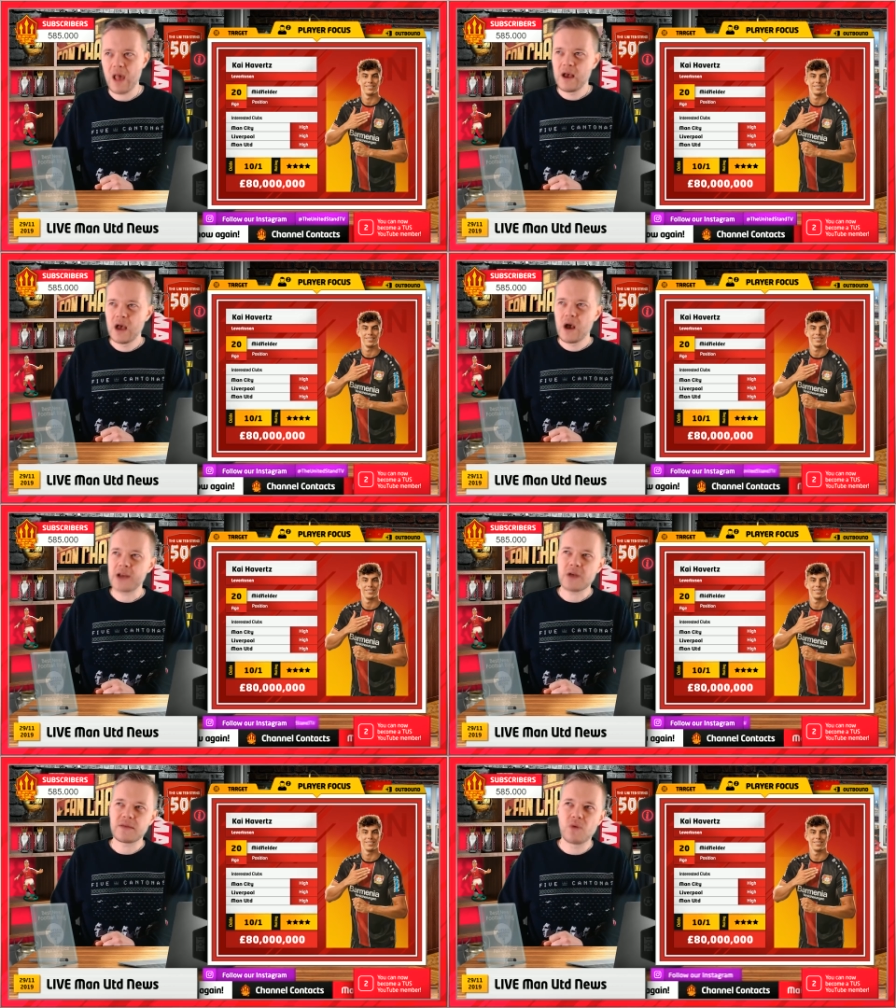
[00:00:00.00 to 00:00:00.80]
I
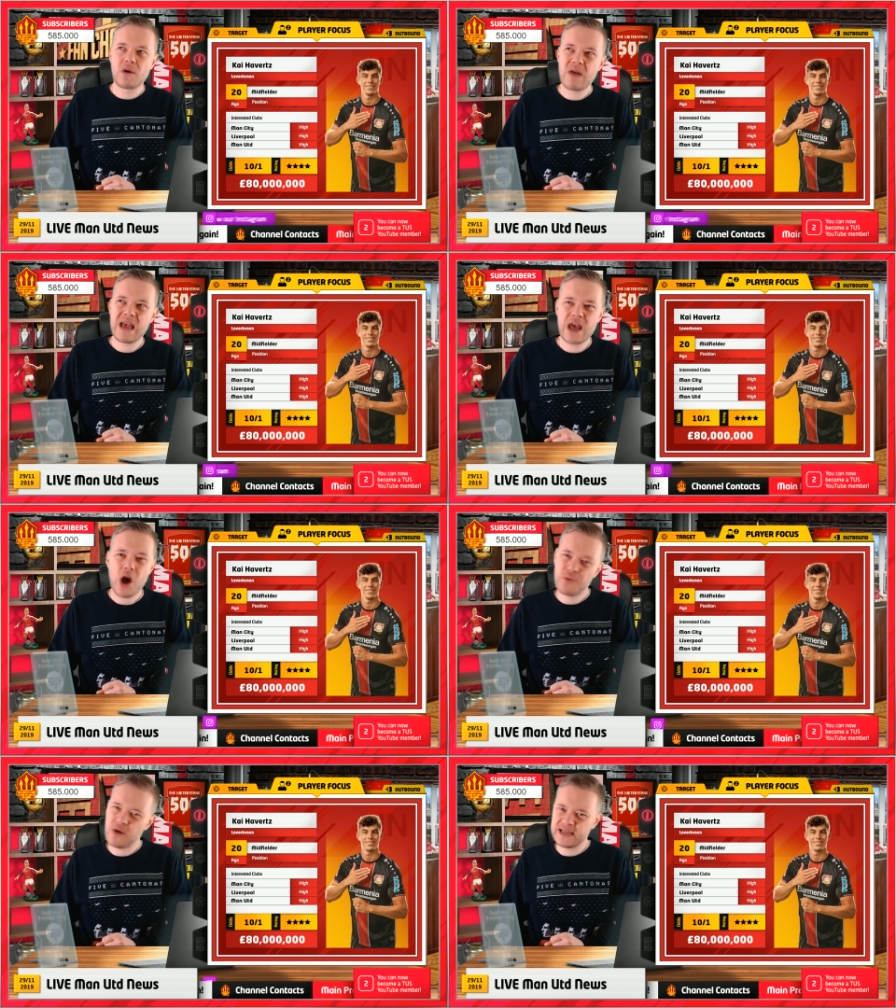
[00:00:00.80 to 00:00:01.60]
don't think we're really
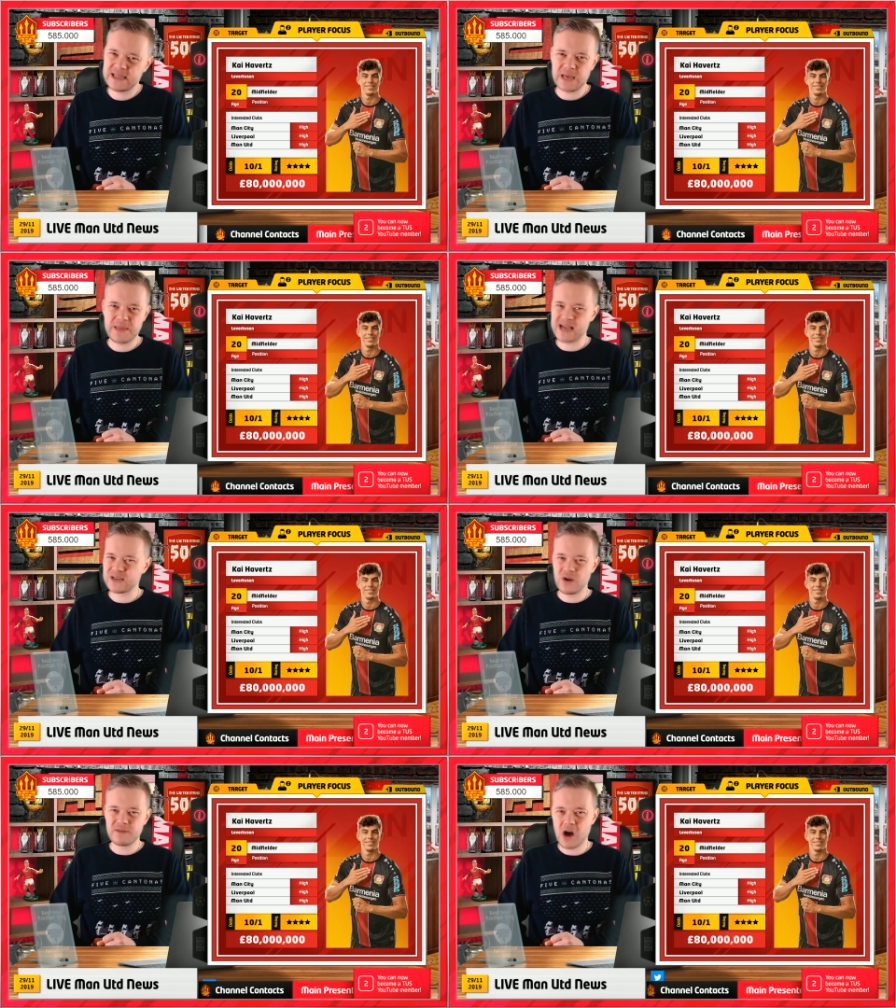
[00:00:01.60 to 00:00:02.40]
operating in that
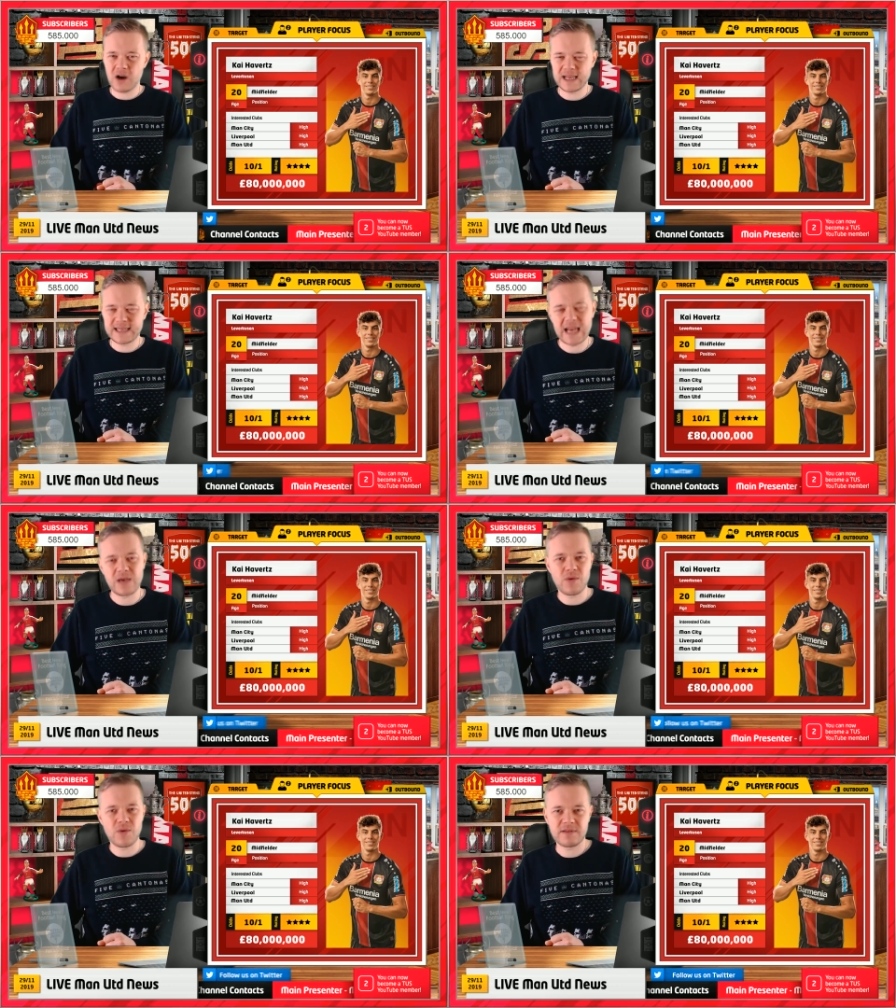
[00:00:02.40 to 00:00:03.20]
sort of market
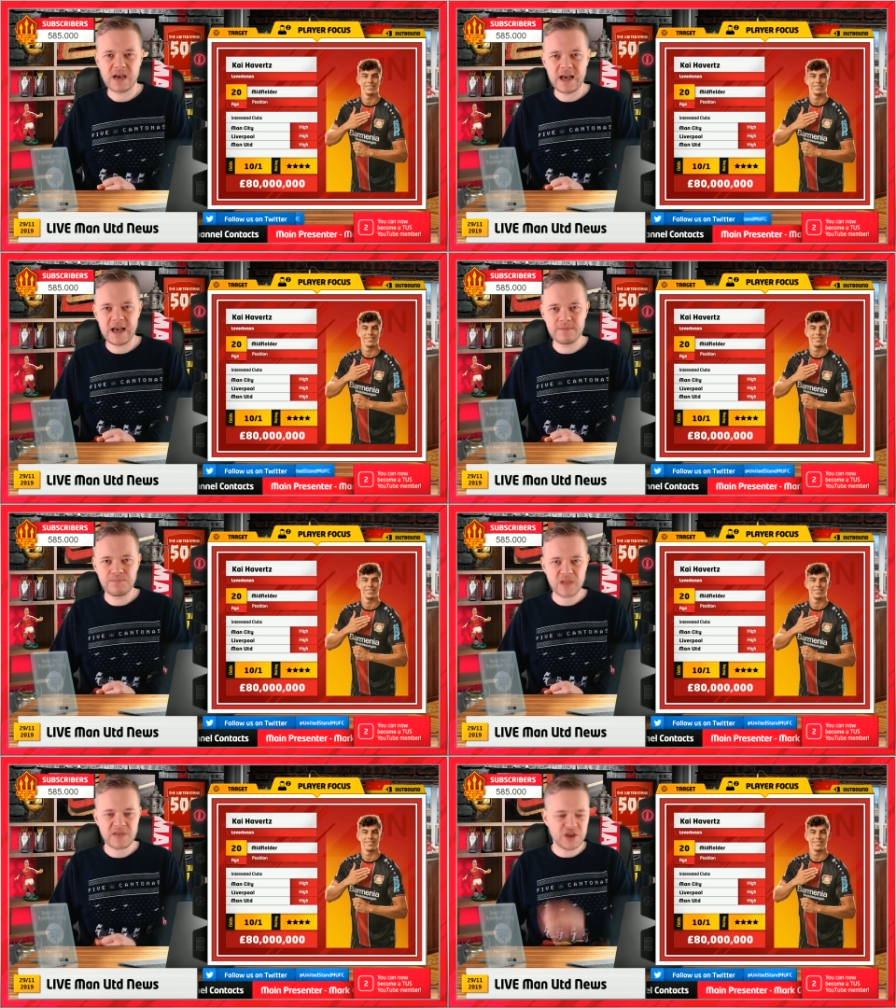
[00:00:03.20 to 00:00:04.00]
anyway. Um,
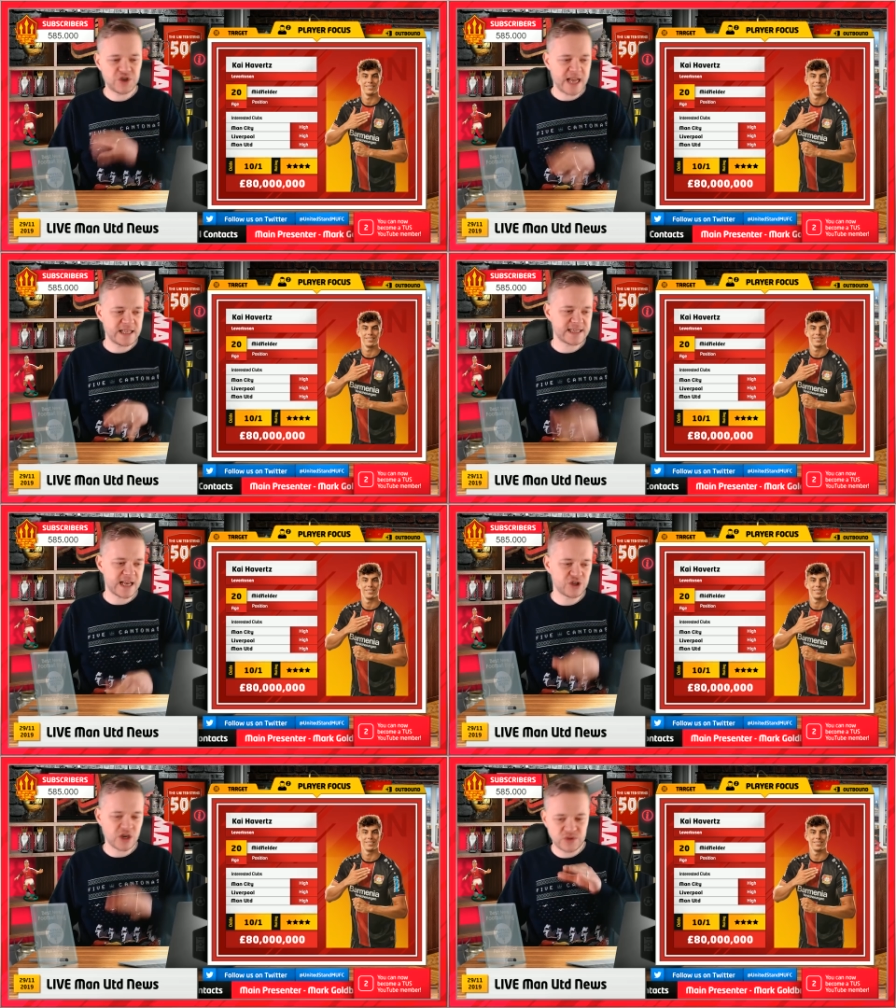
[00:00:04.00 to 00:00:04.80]
I think Jadon
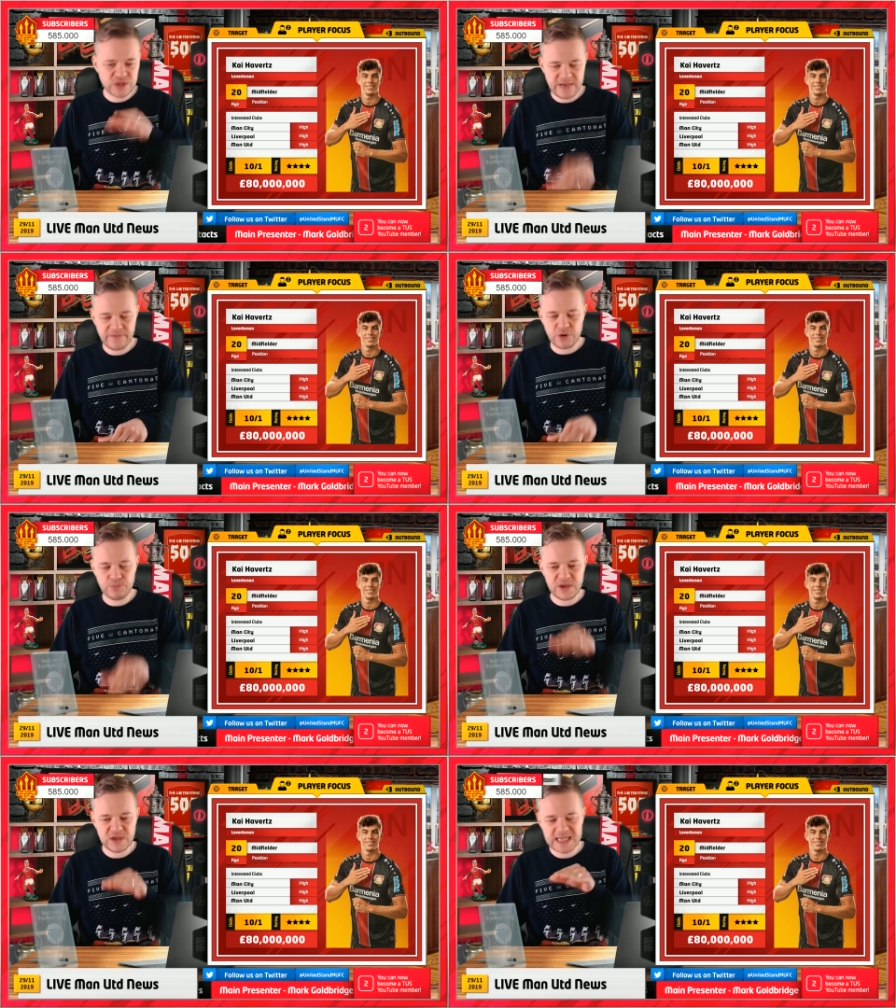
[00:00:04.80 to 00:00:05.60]
Sancho's different
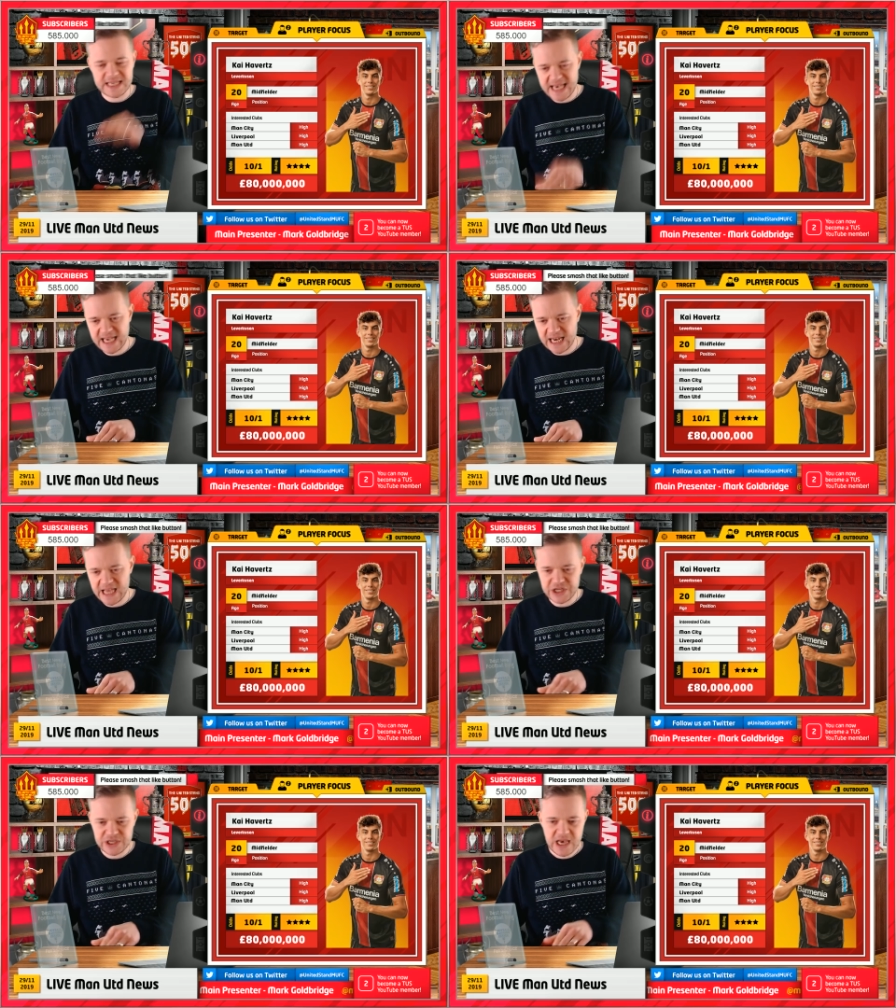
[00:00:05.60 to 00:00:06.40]
because he's
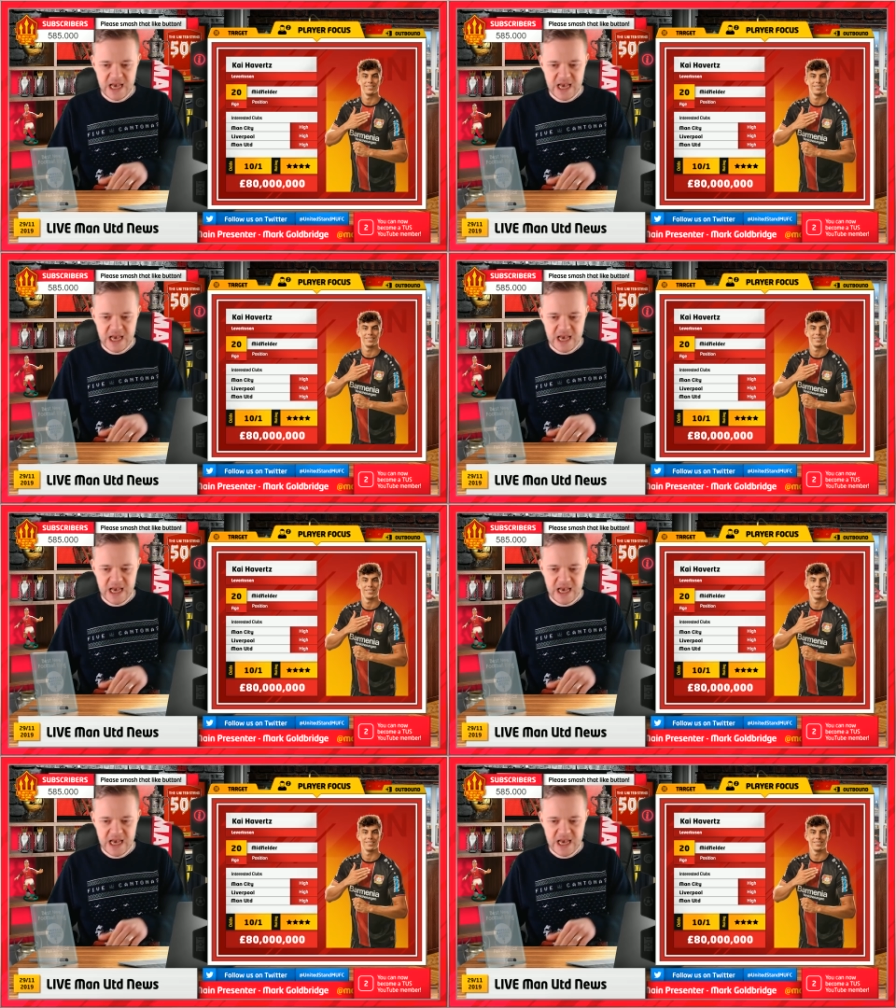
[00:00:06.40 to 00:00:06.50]
English.